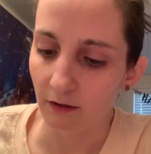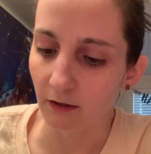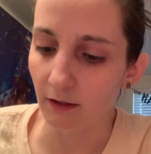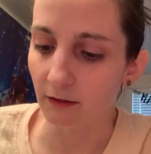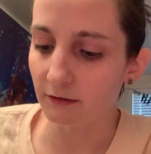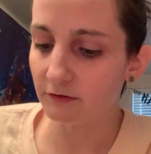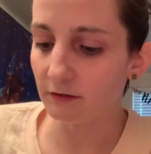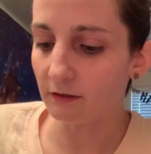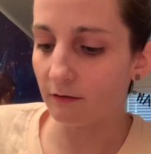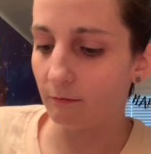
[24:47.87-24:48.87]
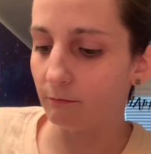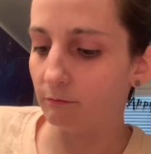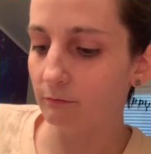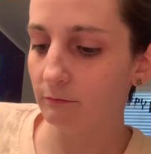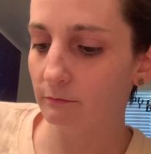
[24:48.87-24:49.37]
I like to eat
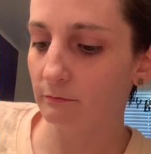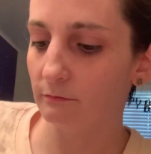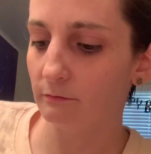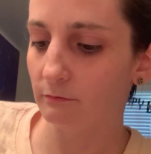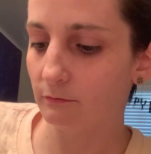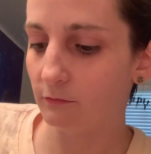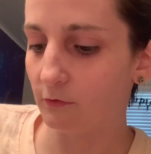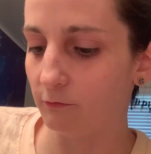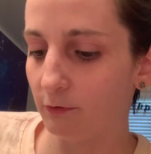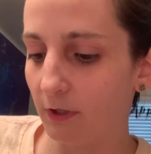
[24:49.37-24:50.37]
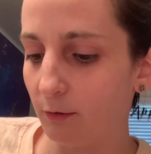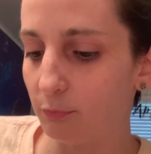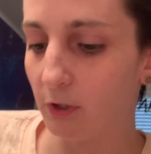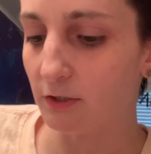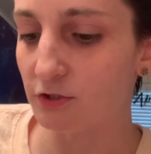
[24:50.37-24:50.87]
them for like
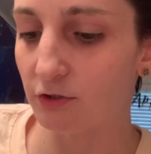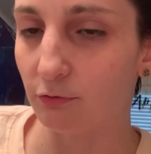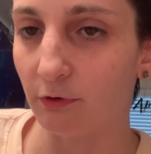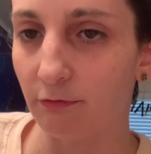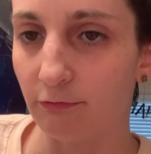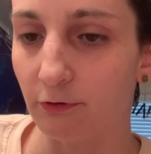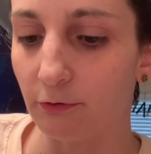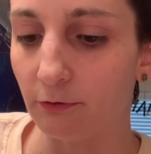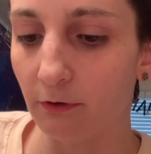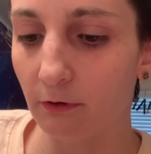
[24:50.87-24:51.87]
brunch with fruit.